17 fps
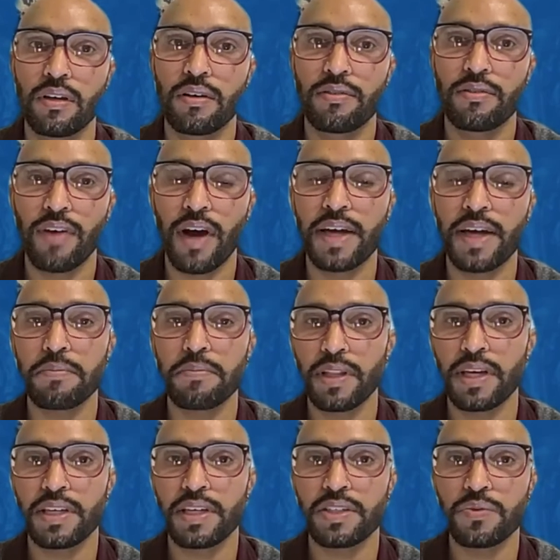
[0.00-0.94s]
find a
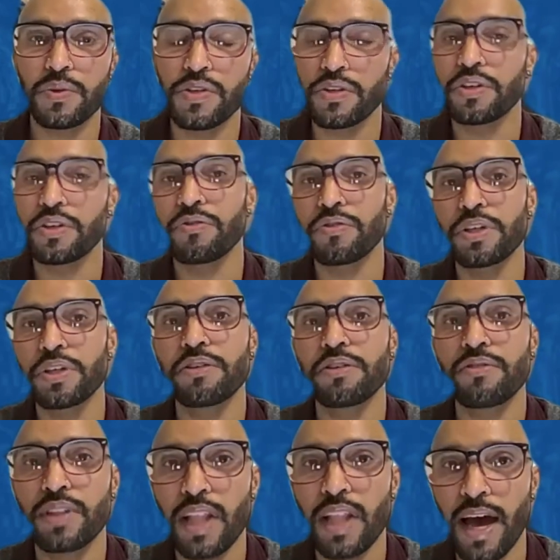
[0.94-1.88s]
place where you can really
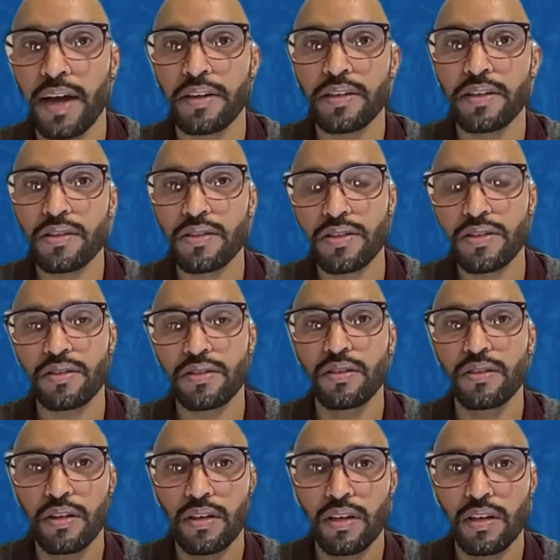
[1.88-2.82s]
relax.
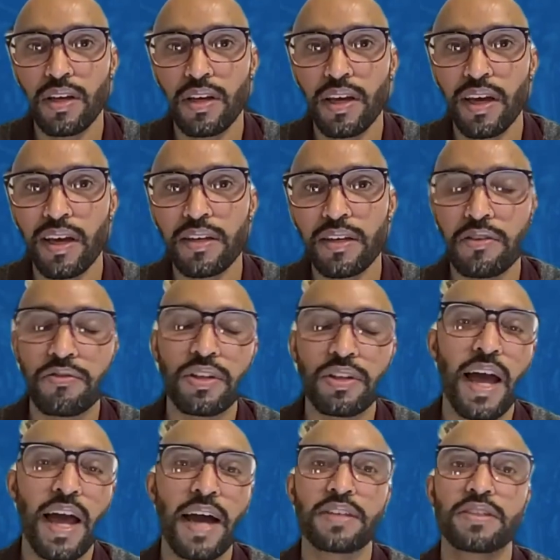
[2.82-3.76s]
And in
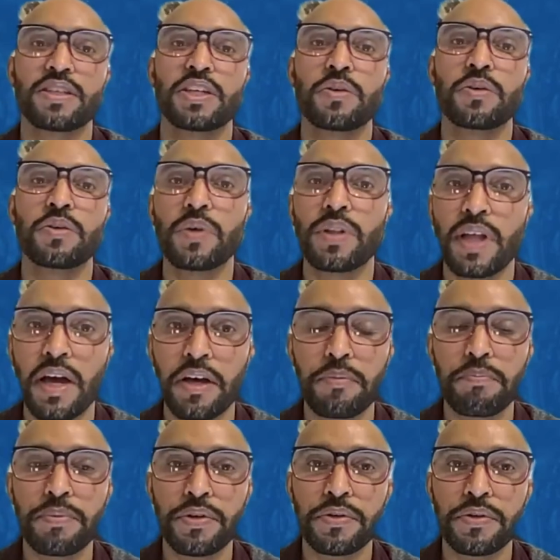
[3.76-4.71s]
relaxing, it will
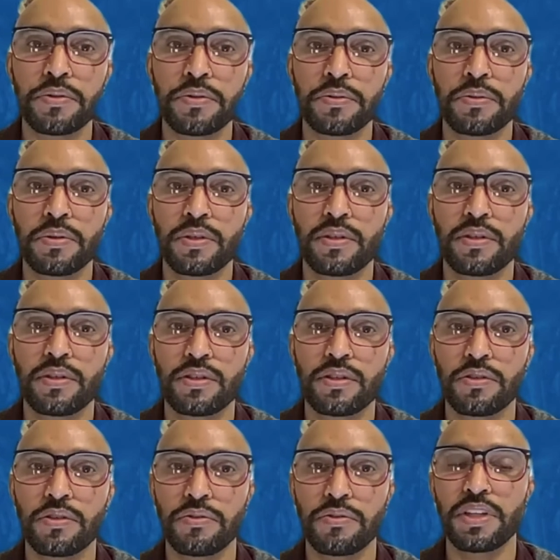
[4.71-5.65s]
help you
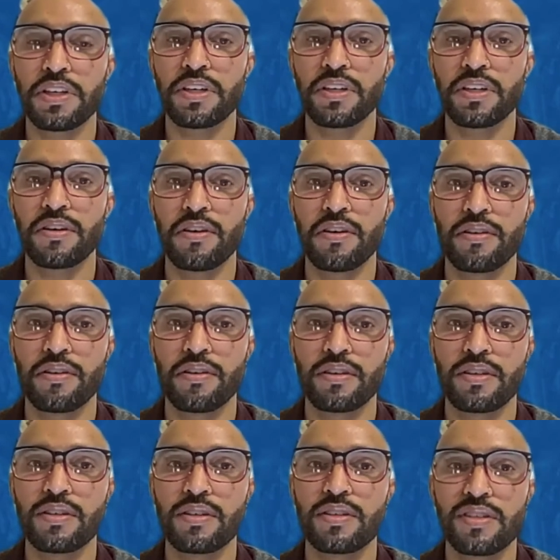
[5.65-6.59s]
to really
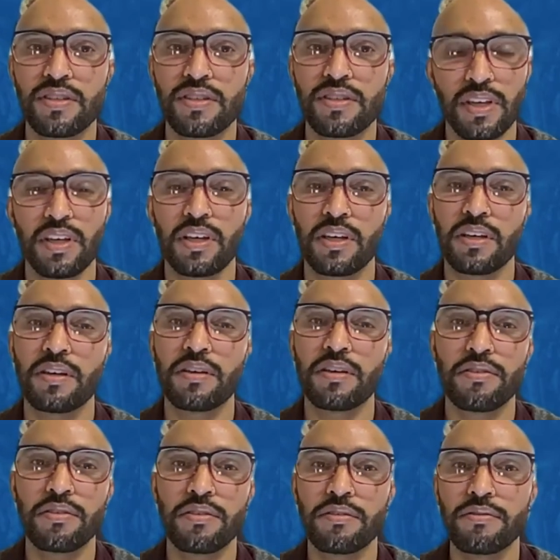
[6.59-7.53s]
see,
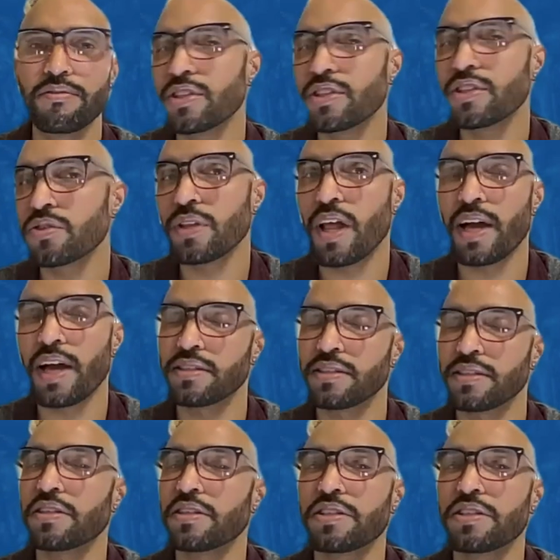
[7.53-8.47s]
visualize,
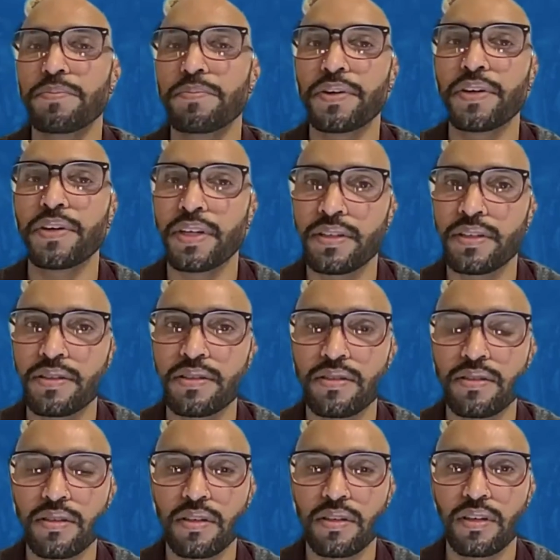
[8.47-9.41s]
and
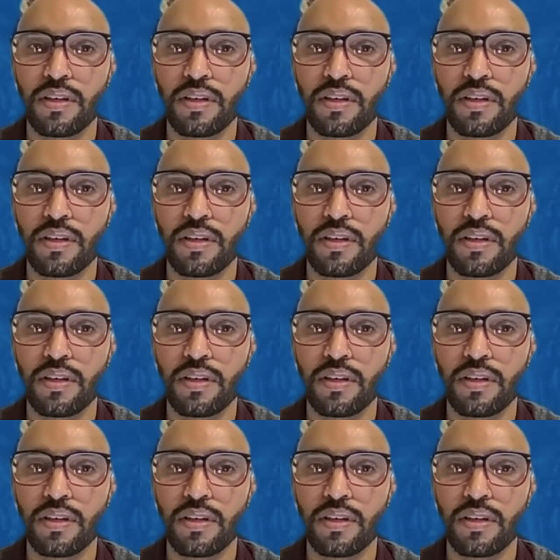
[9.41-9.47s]
experience